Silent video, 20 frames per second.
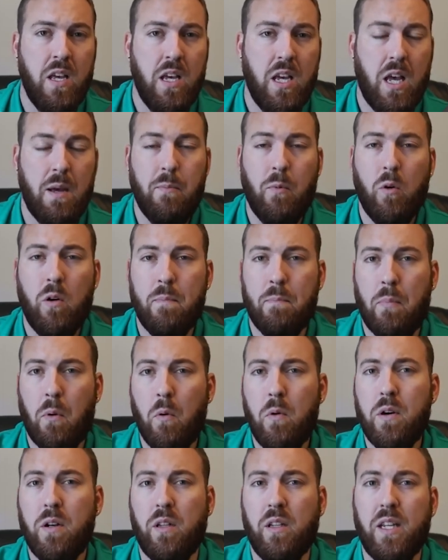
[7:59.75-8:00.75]
and more
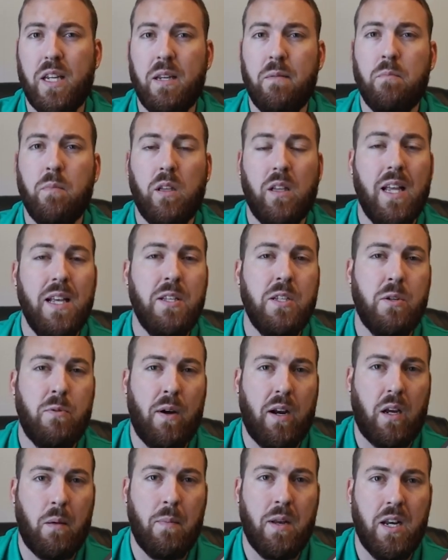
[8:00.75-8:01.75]
importantly, lesson
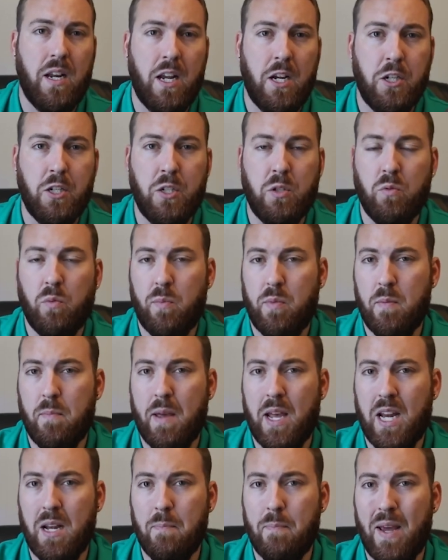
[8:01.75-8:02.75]
recommendations will be
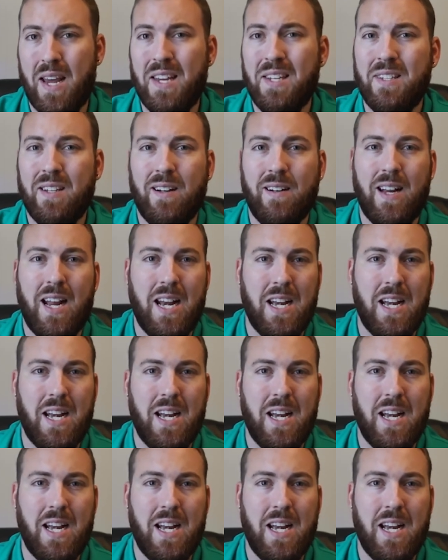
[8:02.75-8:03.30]
made based on any